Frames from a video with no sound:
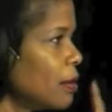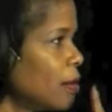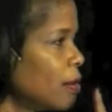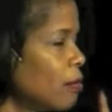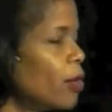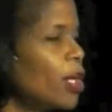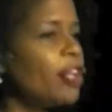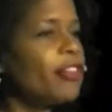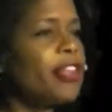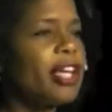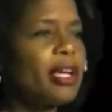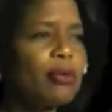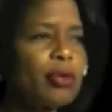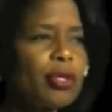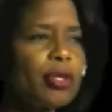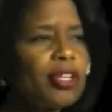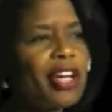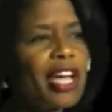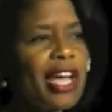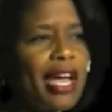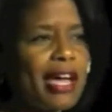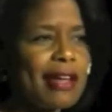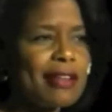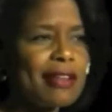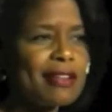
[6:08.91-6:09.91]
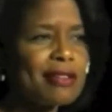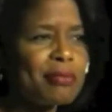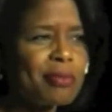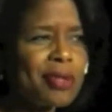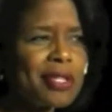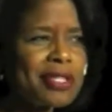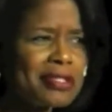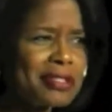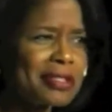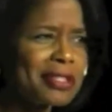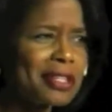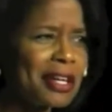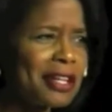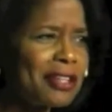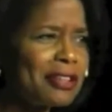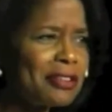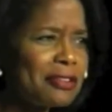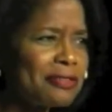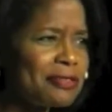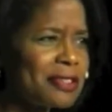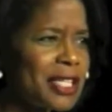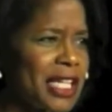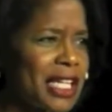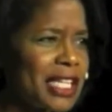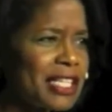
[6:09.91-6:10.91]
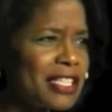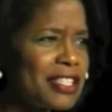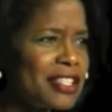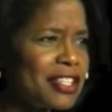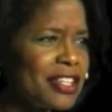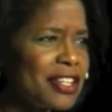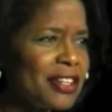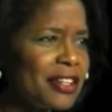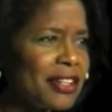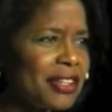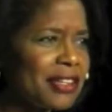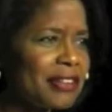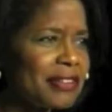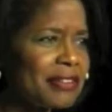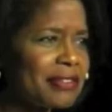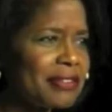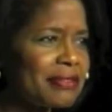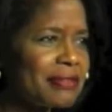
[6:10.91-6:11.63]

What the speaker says: well, they will ask, what's the color for next year?